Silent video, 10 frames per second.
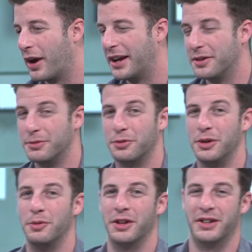random tweet
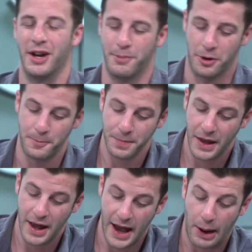with a typo.
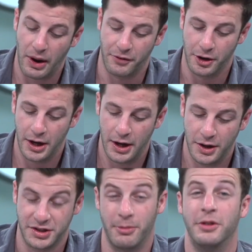However,
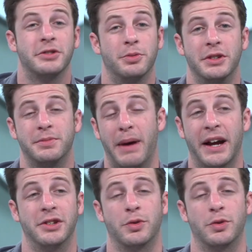some of those tweets back in